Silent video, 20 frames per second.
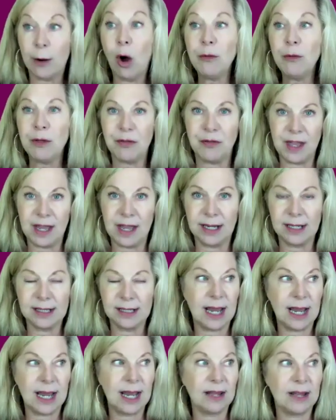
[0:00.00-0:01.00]
all the
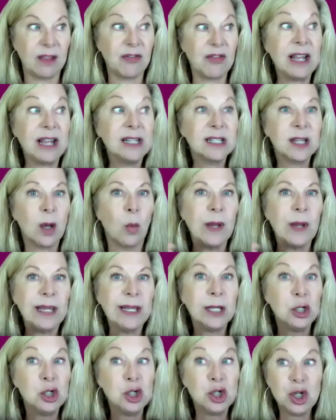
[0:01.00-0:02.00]
things and the things that
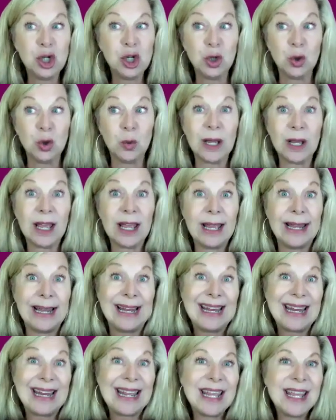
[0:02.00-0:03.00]
we can do
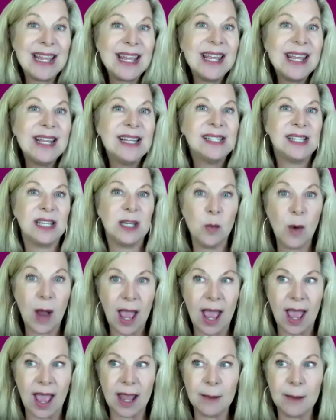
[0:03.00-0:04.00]
in an easy
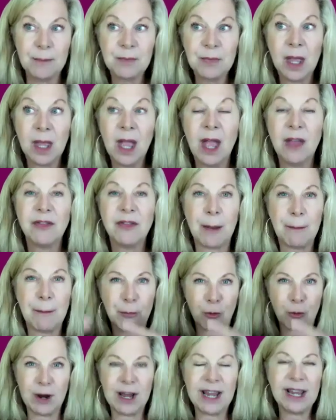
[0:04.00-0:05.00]
way
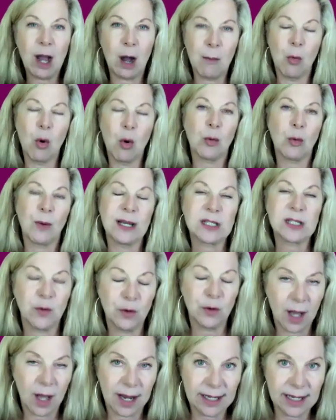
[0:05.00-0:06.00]
that bring a more
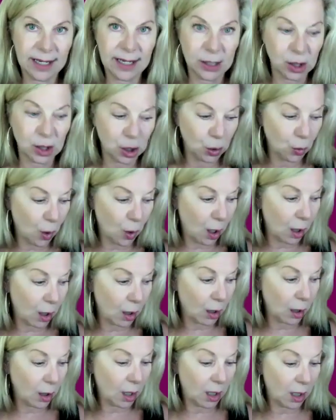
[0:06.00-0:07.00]
restful night into
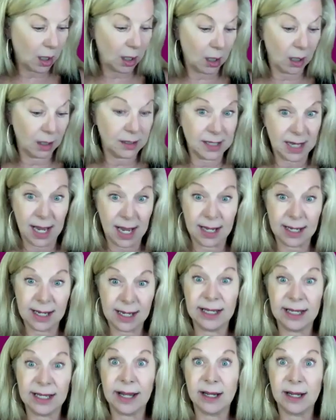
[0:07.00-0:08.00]
our day
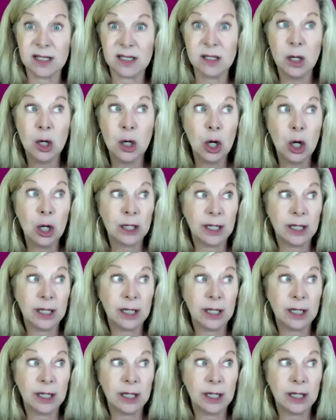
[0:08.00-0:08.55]
and get us